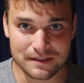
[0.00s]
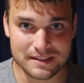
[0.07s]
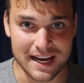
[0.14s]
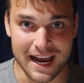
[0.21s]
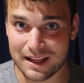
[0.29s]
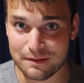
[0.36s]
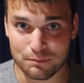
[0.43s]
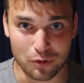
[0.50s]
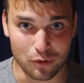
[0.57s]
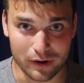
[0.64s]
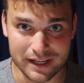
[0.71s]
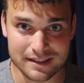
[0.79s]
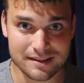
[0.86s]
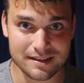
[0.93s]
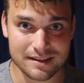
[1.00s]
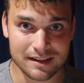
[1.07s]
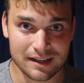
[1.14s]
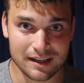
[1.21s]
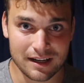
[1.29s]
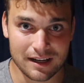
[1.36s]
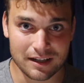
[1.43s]
10 points
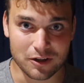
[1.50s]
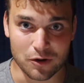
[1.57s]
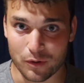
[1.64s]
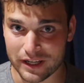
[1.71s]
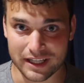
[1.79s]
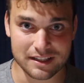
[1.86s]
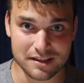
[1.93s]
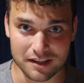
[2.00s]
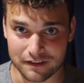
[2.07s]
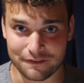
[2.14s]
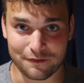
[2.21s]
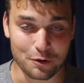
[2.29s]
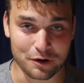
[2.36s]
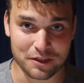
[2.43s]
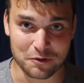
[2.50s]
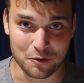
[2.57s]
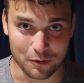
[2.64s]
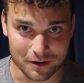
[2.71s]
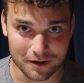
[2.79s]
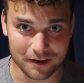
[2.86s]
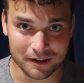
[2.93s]
going into the fourth
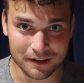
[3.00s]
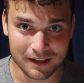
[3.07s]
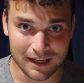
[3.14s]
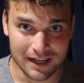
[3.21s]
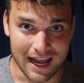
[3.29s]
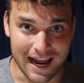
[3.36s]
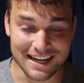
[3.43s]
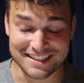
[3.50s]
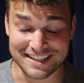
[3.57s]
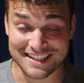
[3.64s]
quarter as a